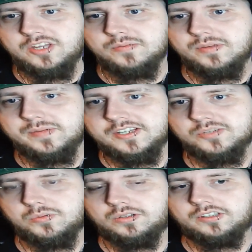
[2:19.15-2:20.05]
human
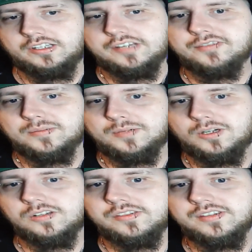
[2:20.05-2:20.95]
beings weren't really from
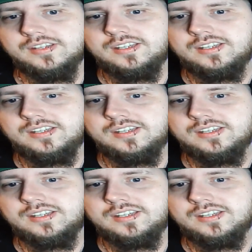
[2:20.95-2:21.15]
Earth.